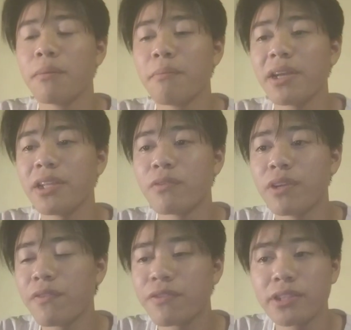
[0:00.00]
make no
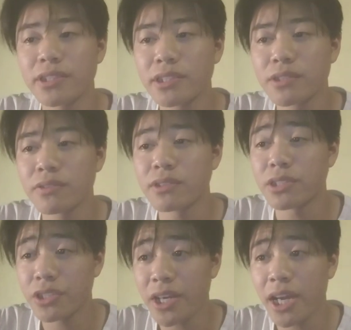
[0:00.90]
difference to the
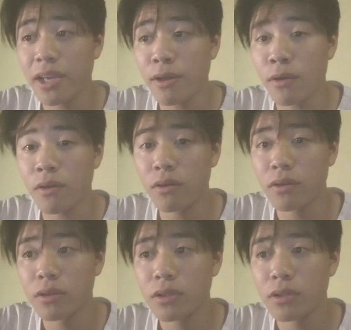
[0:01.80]
child or